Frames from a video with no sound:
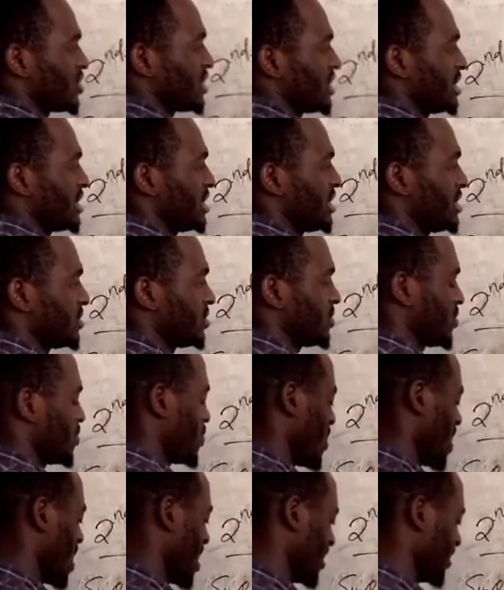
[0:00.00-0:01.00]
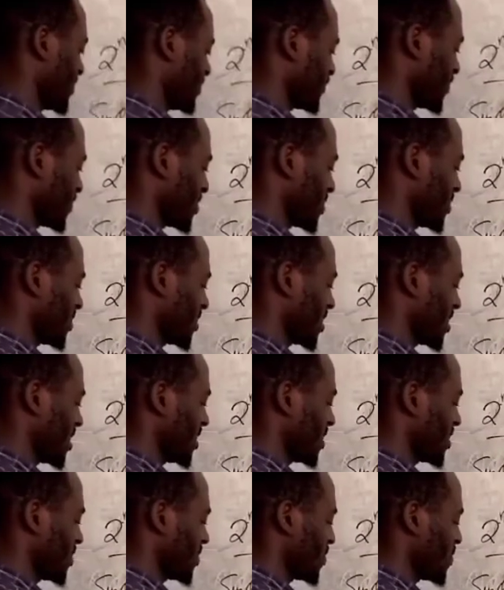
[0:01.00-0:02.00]
is y,
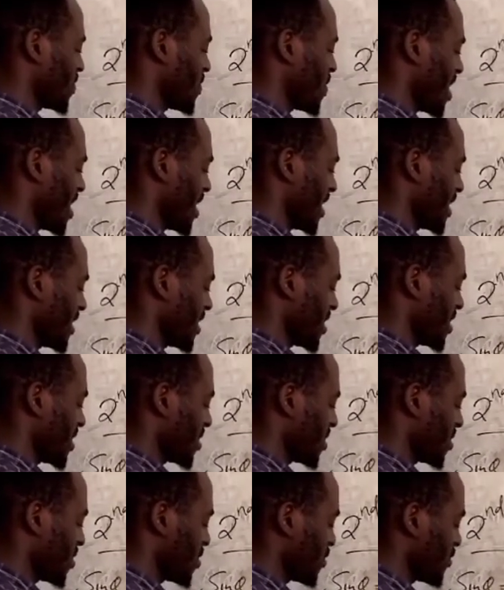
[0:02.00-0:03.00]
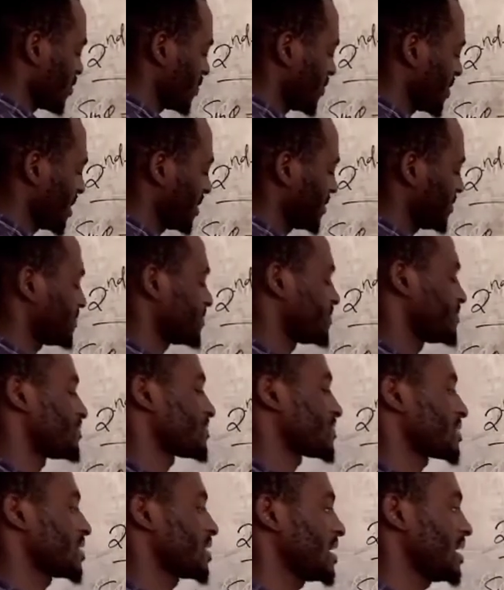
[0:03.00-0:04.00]
okay, y over,
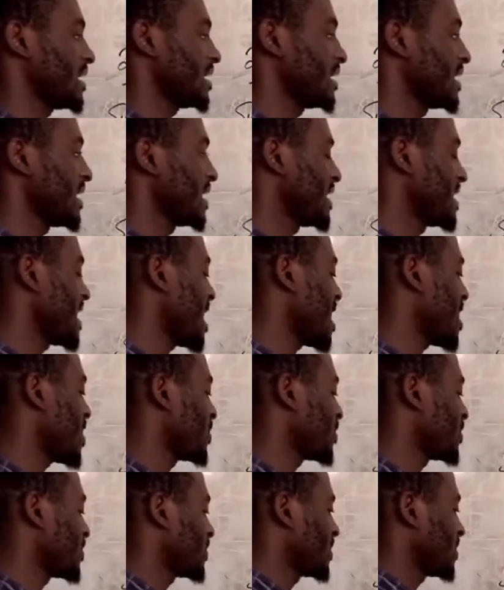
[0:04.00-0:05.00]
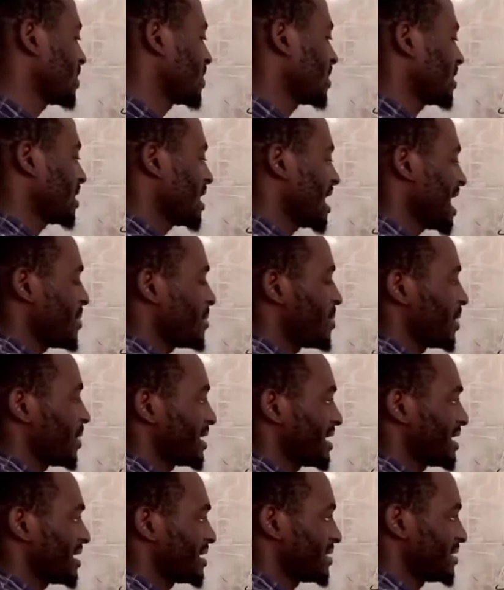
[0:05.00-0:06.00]
okay. Now
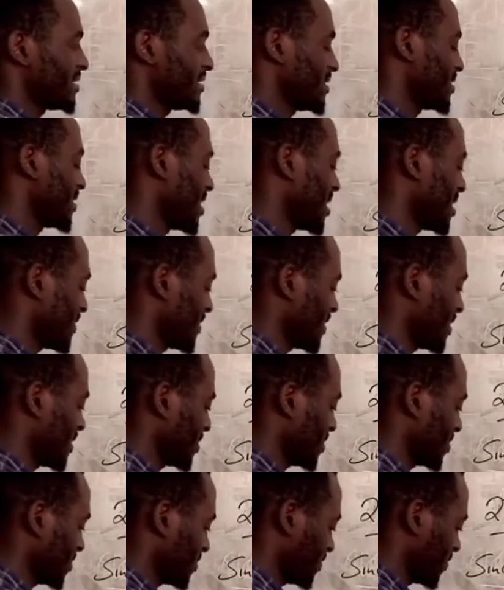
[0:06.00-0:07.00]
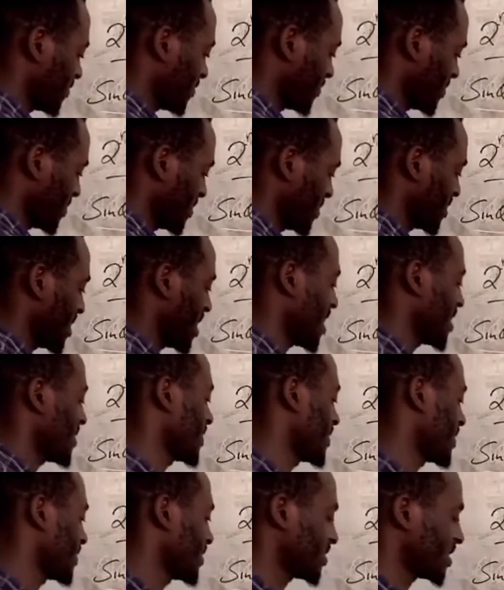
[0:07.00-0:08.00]
hypotenuse is r,
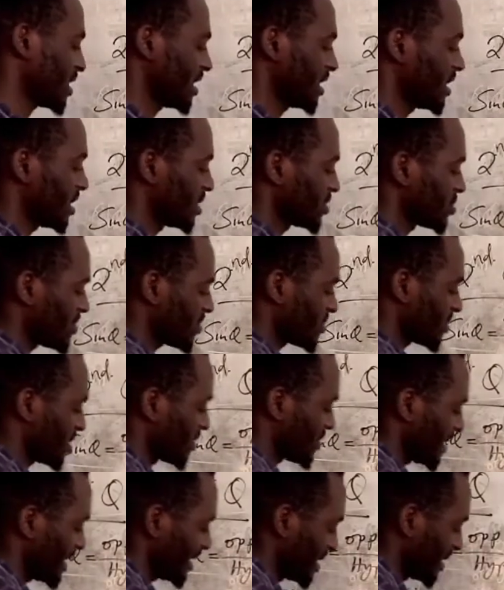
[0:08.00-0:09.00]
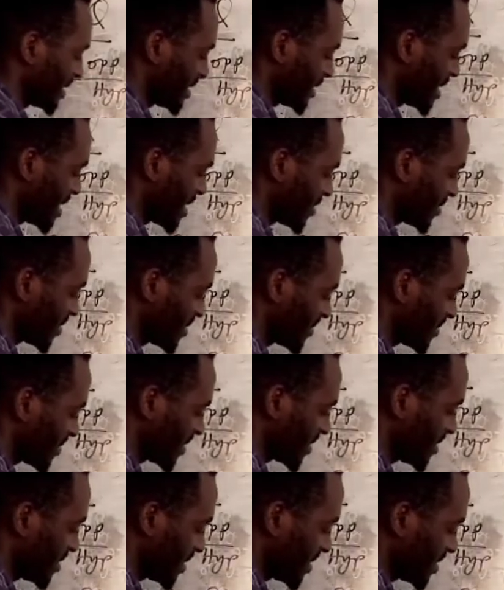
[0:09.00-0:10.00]
okay. So I'm going to write that down. I'm going to
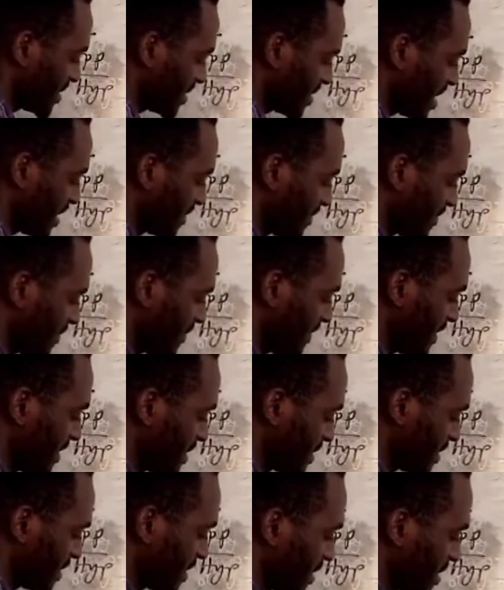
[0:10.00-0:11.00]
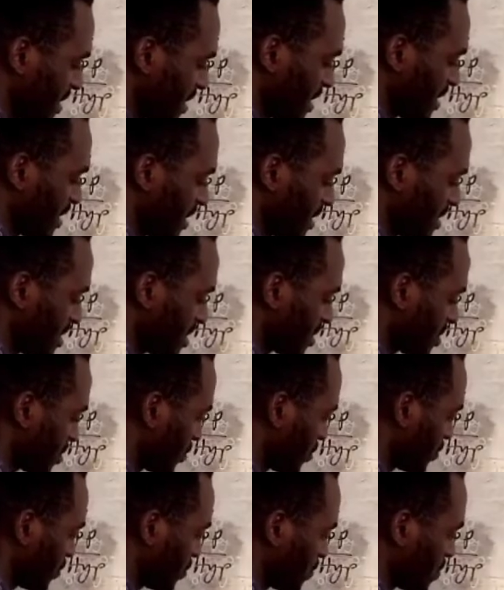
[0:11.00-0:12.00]
say sine theta is equal
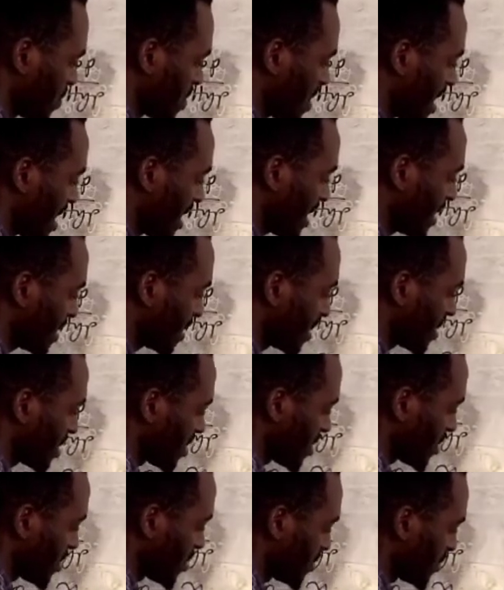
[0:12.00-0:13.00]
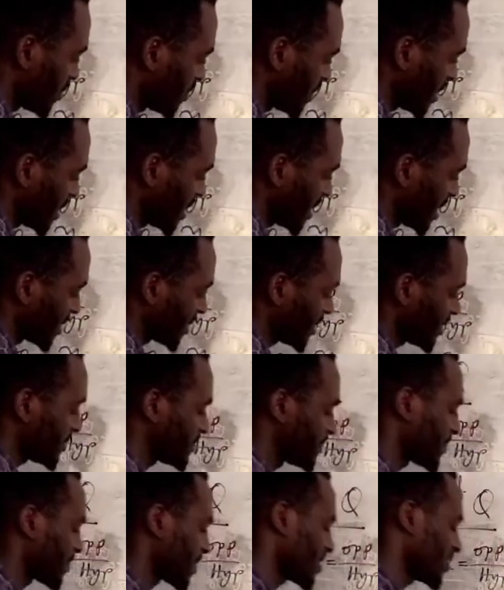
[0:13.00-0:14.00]
to y over r.
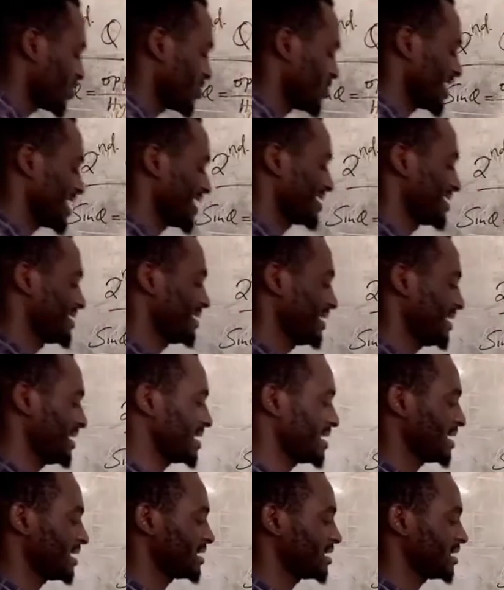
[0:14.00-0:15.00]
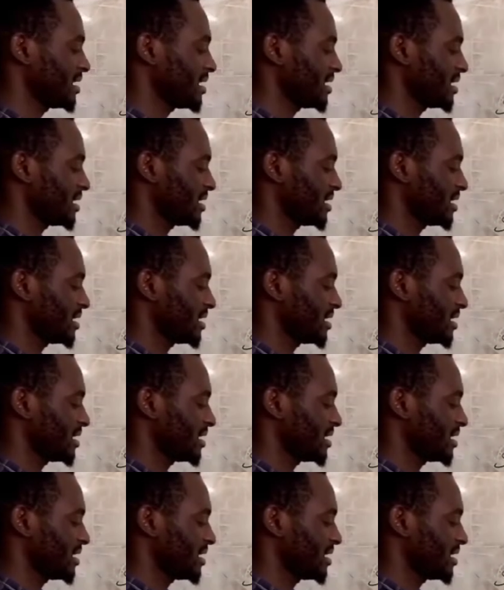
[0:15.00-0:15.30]
So I can see that